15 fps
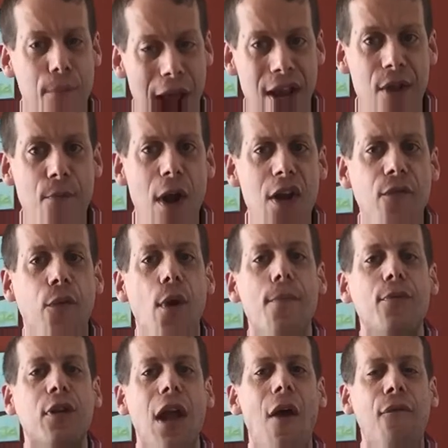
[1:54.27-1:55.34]
making money for
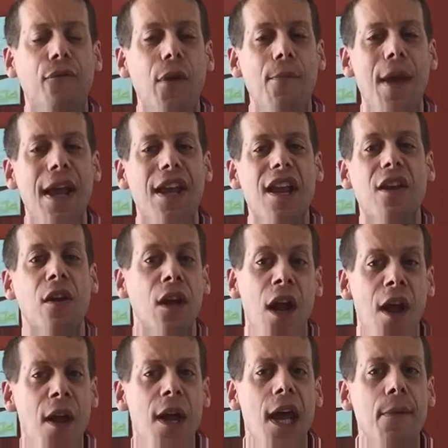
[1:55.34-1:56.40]
himself and making
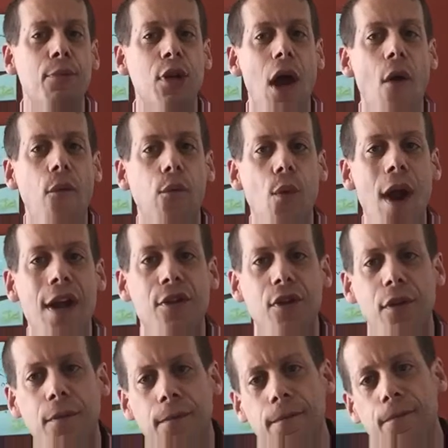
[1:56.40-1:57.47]
himself
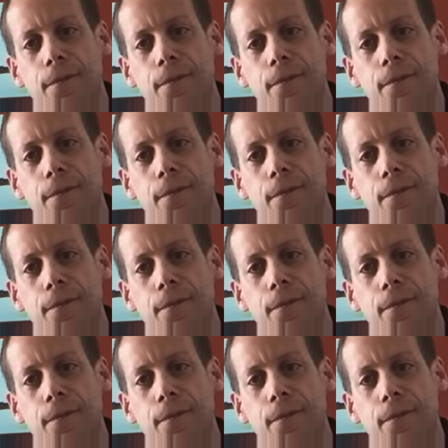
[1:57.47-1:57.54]
rich.